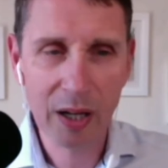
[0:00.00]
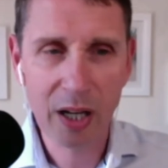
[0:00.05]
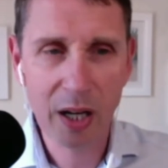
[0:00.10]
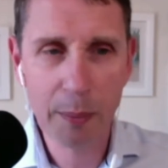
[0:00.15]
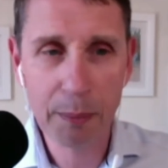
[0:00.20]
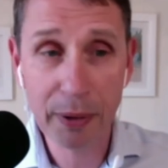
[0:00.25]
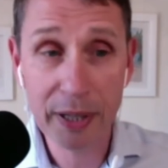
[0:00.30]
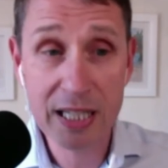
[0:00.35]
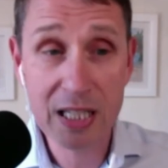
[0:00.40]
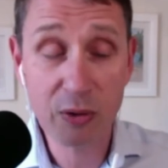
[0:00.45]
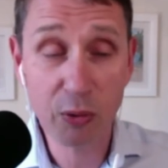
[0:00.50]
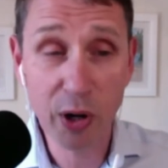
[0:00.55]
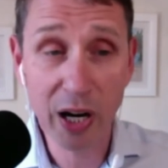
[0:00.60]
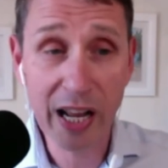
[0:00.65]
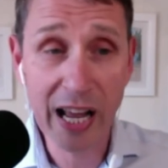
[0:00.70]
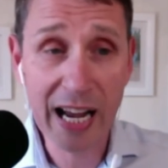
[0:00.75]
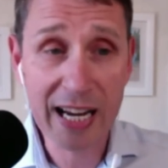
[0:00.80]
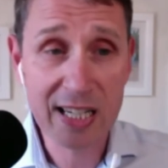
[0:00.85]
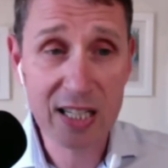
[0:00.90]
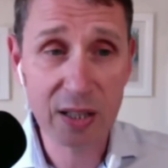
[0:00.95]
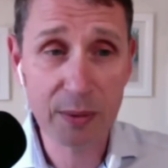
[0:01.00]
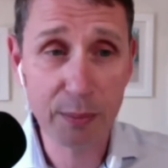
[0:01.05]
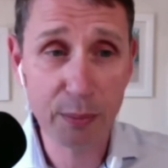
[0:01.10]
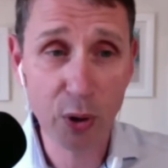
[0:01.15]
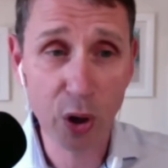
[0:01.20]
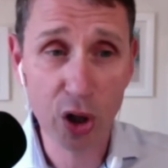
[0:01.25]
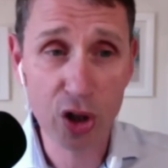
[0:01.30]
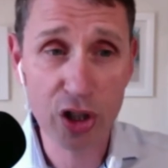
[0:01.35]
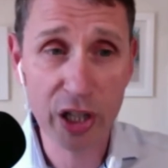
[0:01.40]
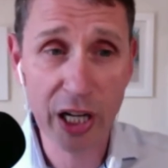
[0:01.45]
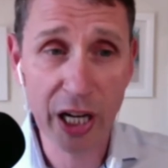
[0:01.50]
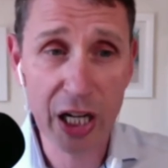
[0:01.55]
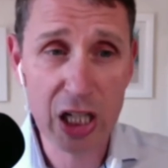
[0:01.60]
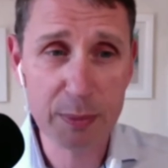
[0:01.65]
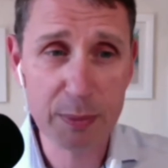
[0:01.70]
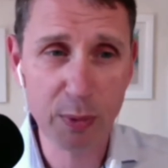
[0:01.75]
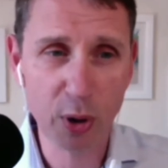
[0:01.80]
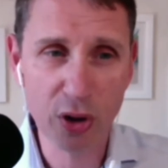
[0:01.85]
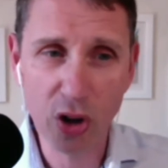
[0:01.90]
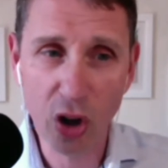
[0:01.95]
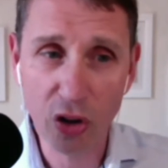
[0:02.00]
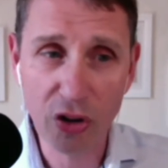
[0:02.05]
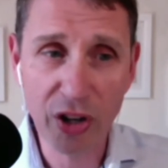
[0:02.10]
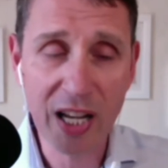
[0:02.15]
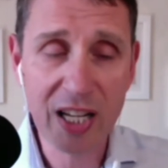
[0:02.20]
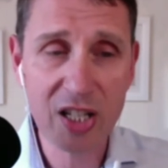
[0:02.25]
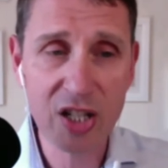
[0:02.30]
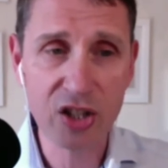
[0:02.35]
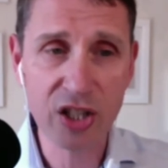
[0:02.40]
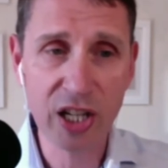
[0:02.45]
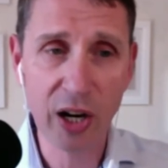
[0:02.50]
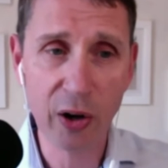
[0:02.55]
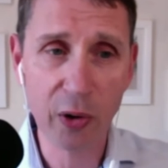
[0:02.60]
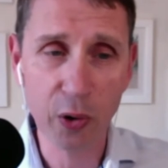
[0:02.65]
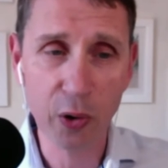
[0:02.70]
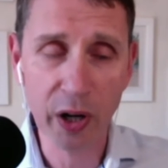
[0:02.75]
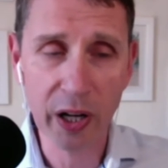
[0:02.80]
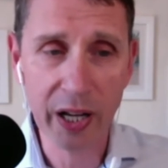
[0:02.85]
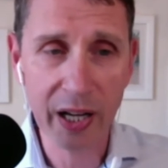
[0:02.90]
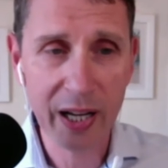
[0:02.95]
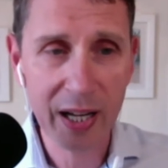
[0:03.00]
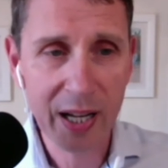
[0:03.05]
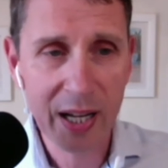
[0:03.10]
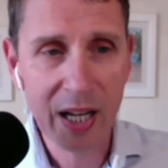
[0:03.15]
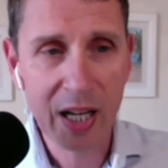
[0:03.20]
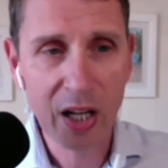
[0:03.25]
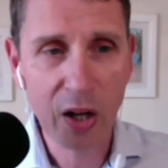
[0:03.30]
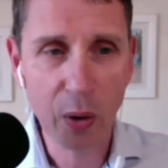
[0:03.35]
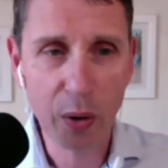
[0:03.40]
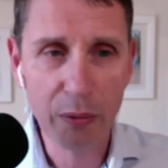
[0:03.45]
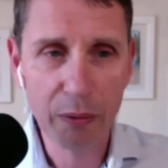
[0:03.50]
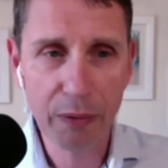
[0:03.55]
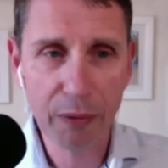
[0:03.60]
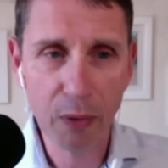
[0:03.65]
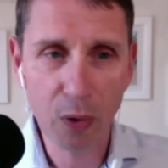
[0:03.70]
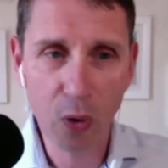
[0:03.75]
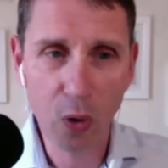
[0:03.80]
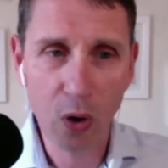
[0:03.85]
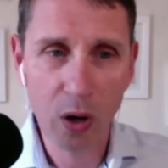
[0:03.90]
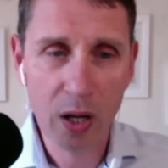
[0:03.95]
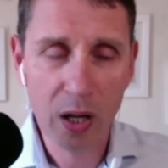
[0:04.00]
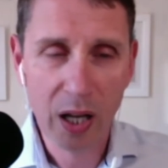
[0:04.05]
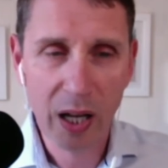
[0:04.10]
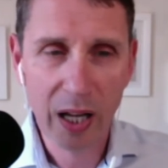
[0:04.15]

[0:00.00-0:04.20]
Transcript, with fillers: completing really excellent projects, but not necessarily going for